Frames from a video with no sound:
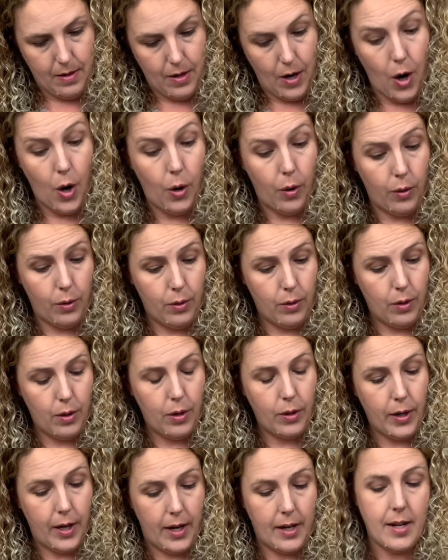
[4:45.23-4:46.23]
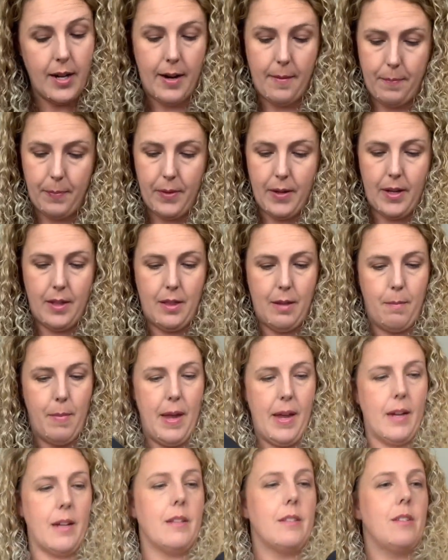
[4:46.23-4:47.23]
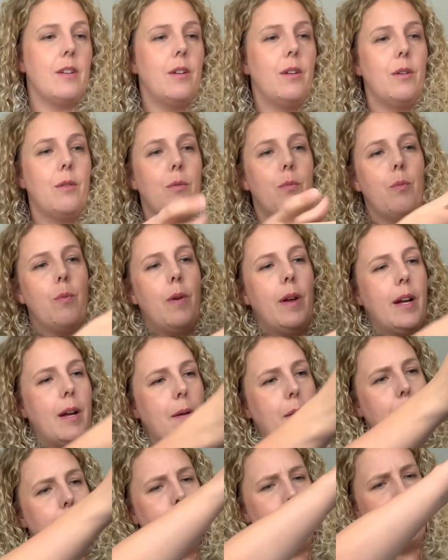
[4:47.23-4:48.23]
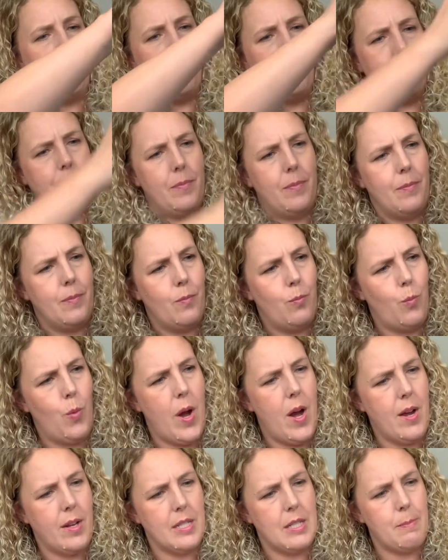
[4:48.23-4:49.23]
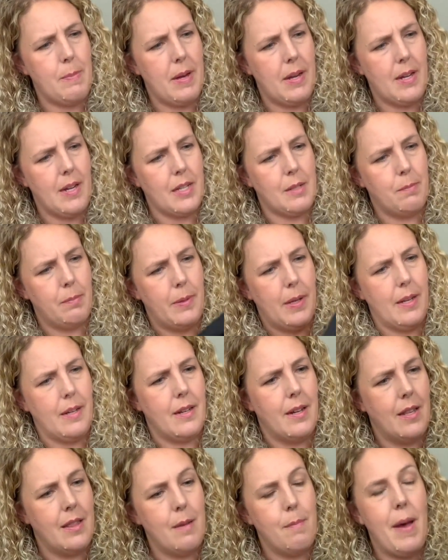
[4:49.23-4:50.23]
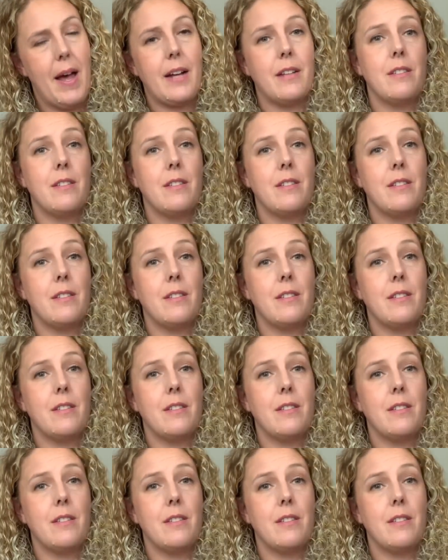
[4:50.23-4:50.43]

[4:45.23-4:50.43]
Oh, okay, yeah, in the back. So like a rayon spandex blend in the back.